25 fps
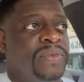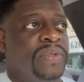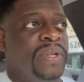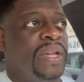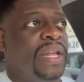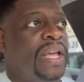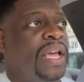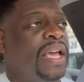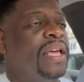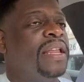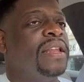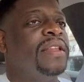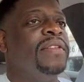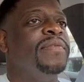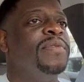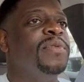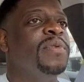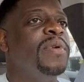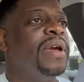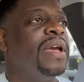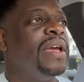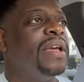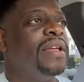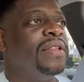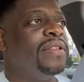And if you
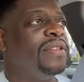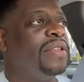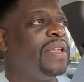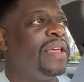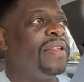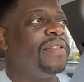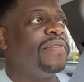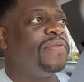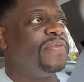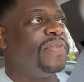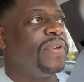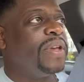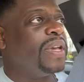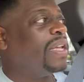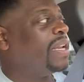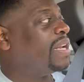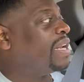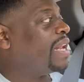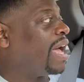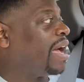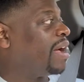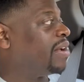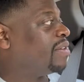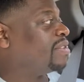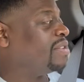ain't figured it
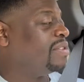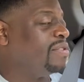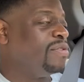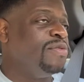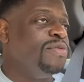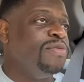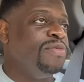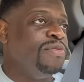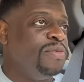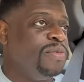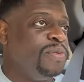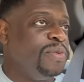out, then you